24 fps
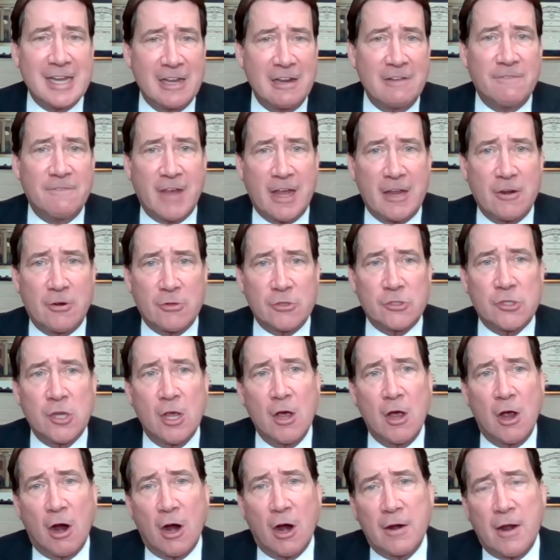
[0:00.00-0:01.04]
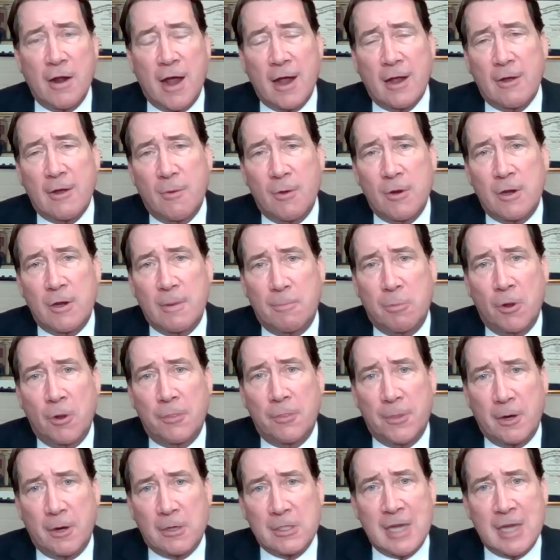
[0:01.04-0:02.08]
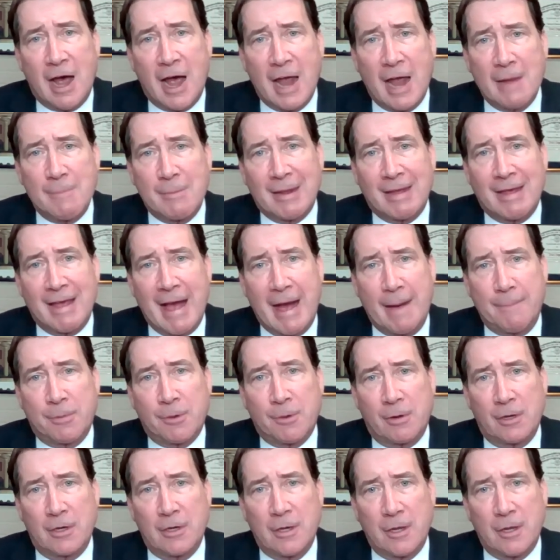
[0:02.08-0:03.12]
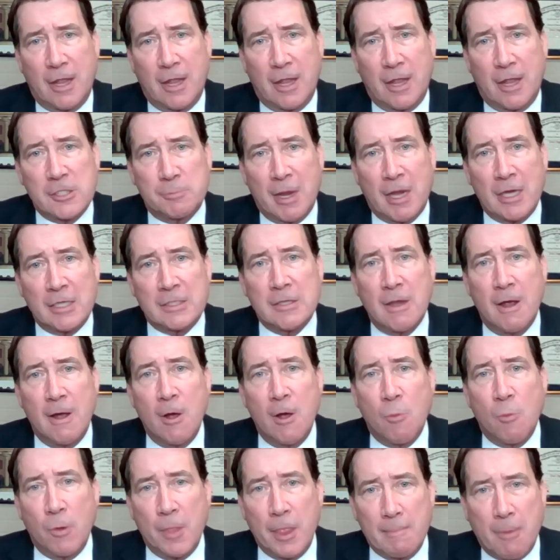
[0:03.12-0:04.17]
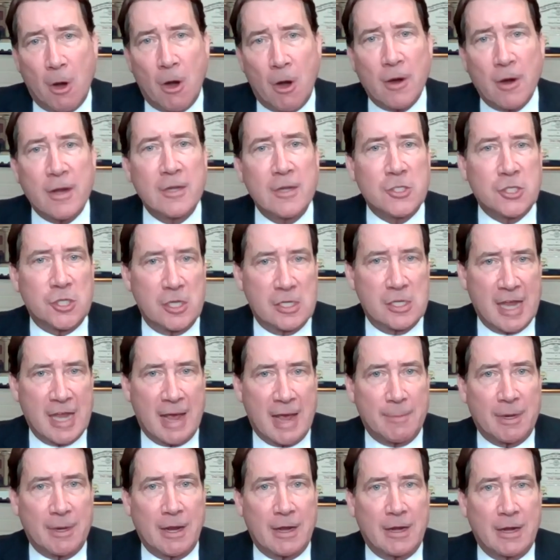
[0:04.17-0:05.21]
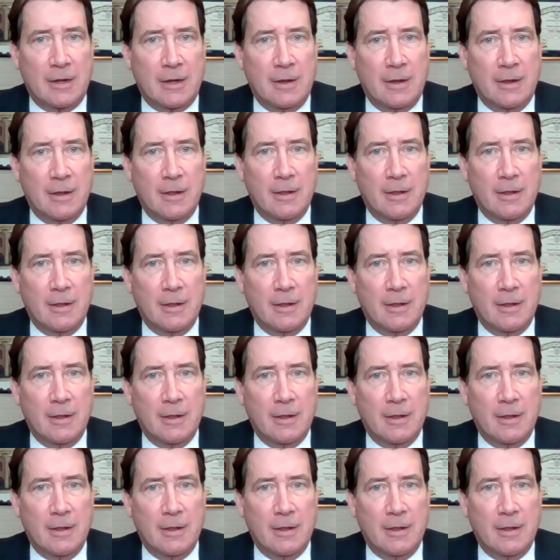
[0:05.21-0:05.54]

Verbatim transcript: Innovators are not going to put their time and capital into that space when the market is contaminated